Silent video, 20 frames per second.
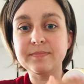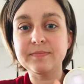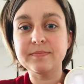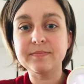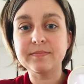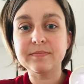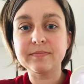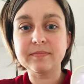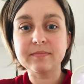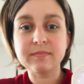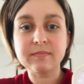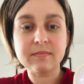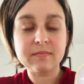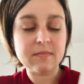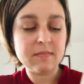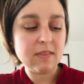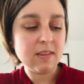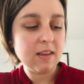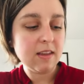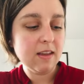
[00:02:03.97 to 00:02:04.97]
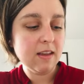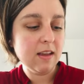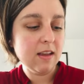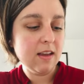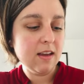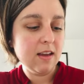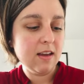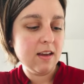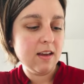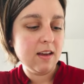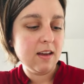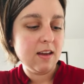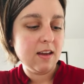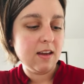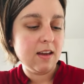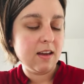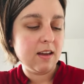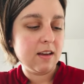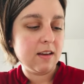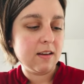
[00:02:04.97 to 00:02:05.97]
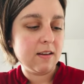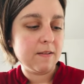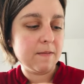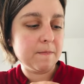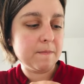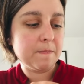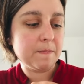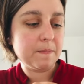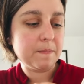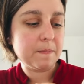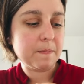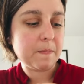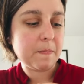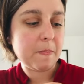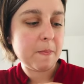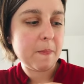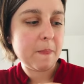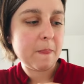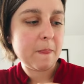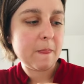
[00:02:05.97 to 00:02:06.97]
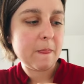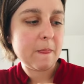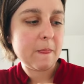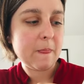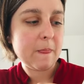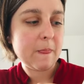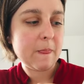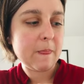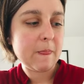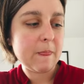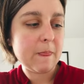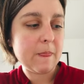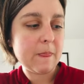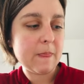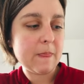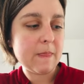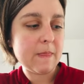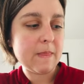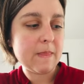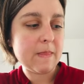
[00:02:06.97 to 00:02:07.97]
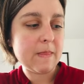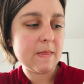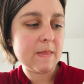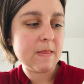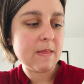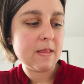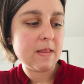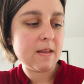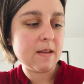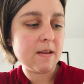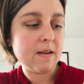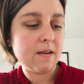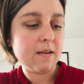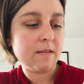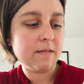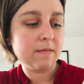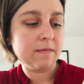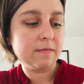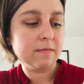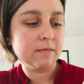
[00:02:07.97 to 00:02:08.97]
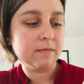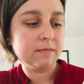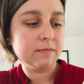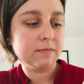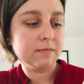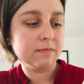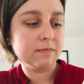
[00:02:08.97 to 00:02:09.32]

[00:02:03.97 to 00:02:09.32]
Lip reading: [no speech]